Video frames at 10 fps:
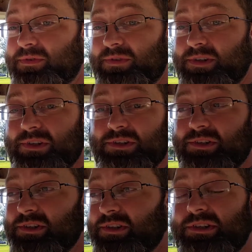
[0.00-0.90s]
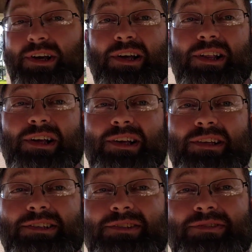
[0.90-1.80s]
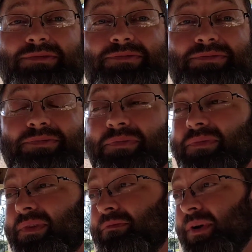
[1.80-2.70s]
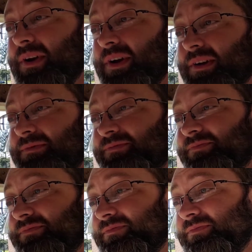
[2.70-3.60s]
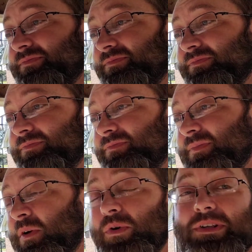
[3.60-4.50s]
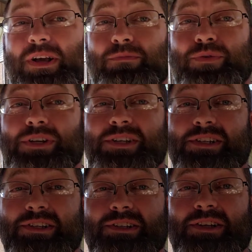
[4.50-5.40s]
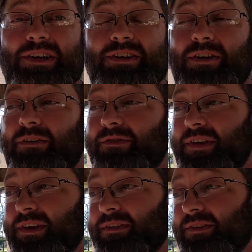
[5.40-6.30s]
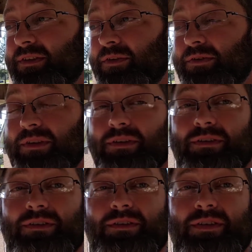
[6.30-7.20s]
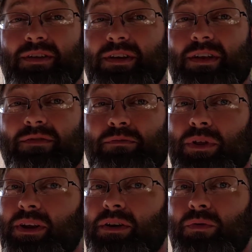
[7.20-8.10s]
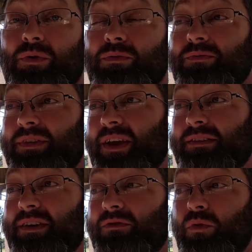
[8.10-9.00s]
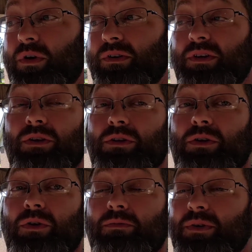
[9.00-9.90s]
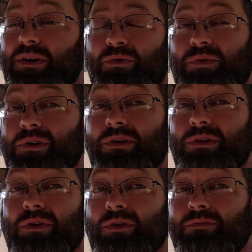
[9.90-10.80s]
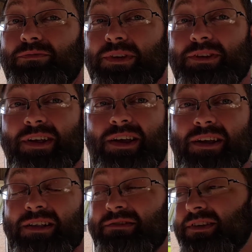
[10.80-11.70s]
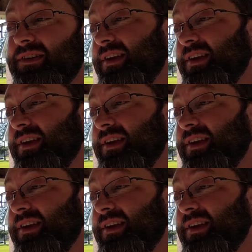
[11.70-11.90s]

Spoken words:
it looks good. I like it. But it worked out pretty good, cutting off the ends of those things, and it left plenty of room in case I ever wanted to go lower. But I don't want to go lower. The state I live in,